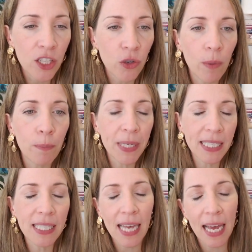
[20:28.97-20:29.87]
So a
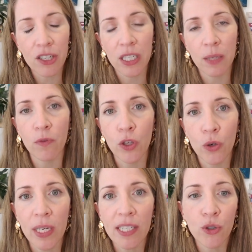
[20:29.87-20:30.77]
business action tip for
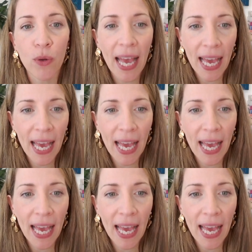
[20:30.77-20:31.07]
you is to